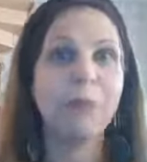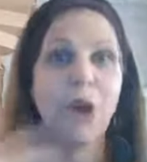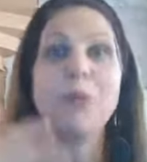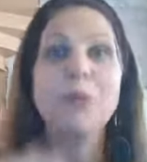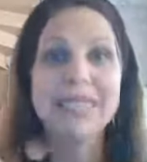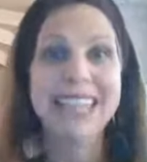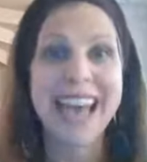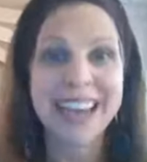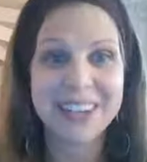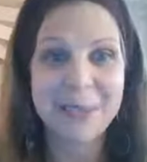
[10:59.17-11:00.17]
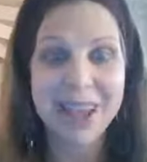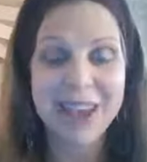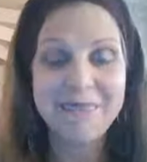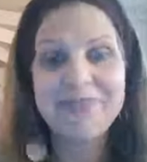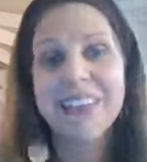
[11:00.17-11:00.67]
almost attacked the
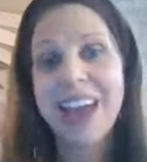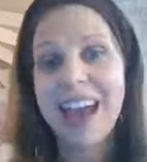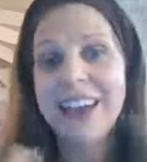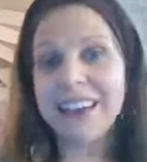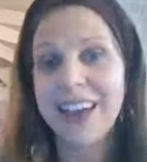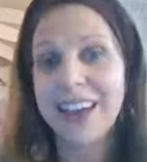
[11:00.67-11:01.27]
man and